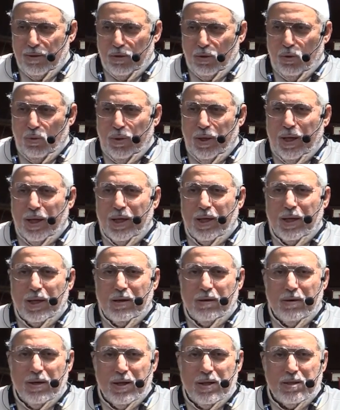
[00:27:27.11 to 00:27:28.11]
Do we
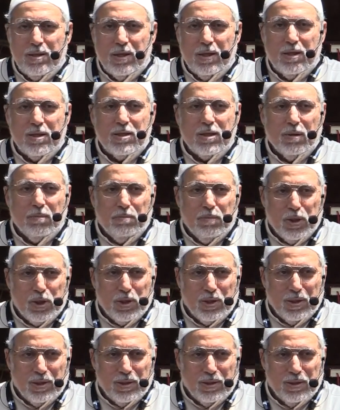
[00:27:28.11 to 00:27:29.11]
increase in
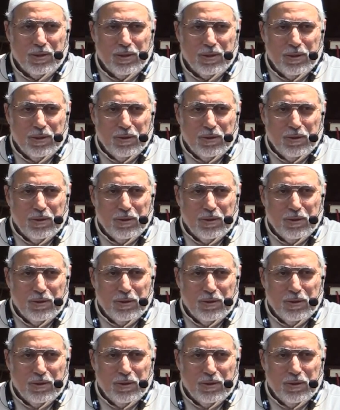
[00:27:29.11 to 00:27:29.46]
submission?